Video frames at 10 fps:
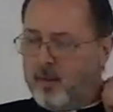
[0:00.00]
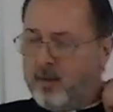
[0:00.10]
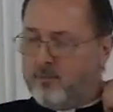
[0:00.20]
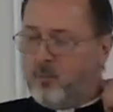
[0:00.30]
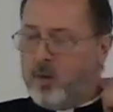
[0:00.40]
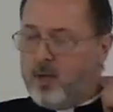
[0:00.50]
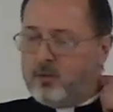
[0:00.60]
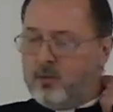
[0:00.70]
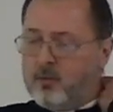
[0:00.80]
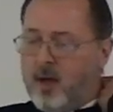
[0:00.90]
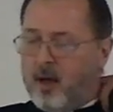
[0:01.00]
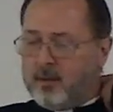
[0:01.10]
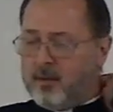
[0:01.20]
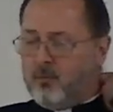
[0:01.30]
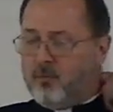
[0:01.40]
If we do not,
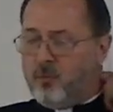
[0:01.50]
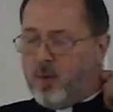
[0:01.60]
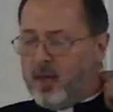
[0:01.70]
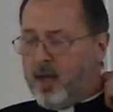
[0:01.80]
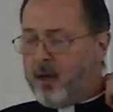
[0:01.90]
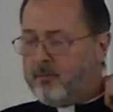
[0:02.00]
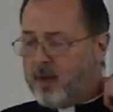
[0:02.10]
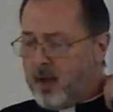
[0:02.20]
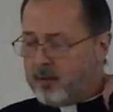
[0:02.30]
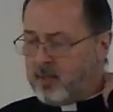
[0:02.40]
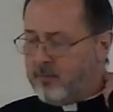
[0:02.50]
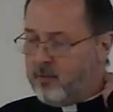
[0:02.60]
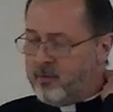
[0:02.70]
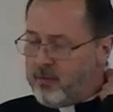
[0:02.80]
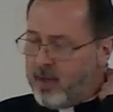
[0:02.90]
if we have not
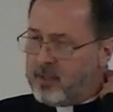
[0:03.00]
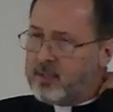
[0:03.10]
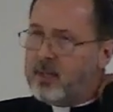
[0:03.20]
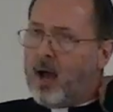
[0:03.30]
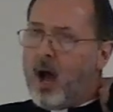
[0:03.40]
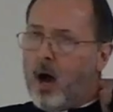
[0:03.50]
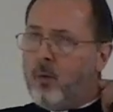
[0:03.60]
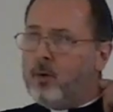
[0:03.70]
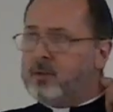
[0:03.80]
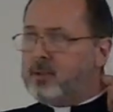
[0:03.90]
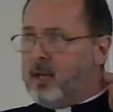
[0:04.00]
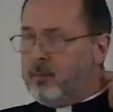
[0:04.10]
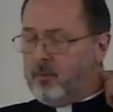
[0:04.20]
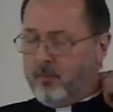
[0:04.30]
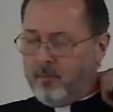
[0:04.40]
given thanks at our
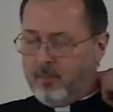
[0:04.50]
table,